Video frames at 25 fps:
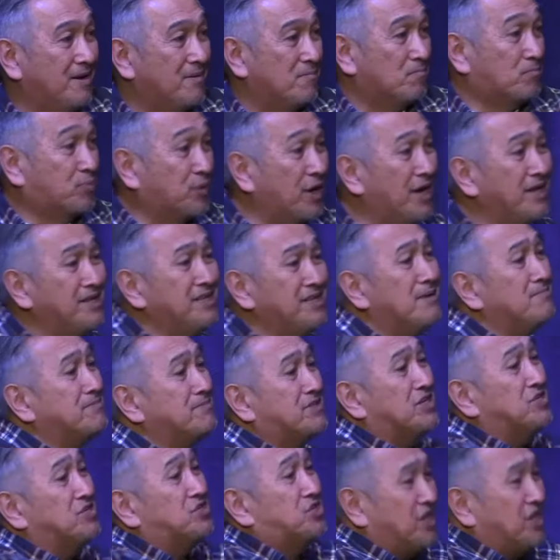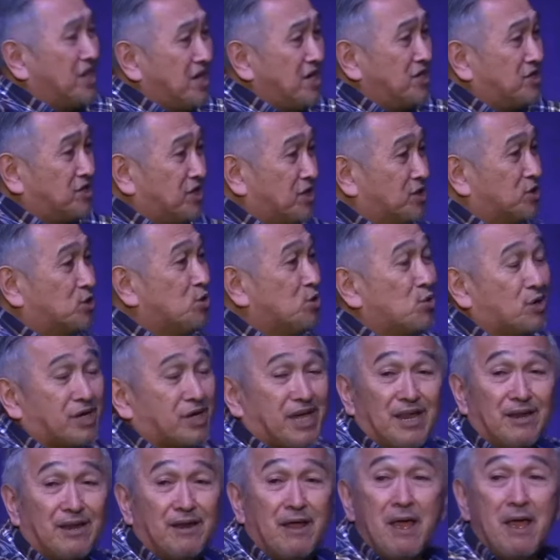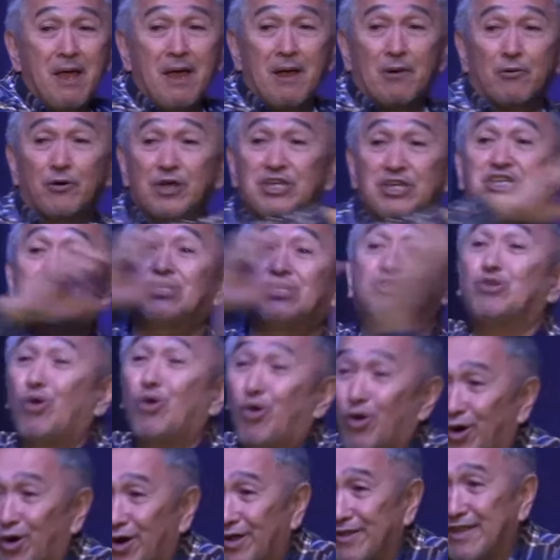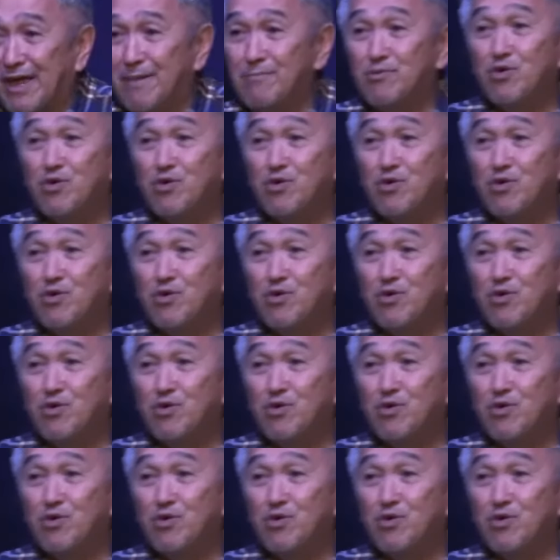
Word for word: Bring them to Jesus who can restore them, who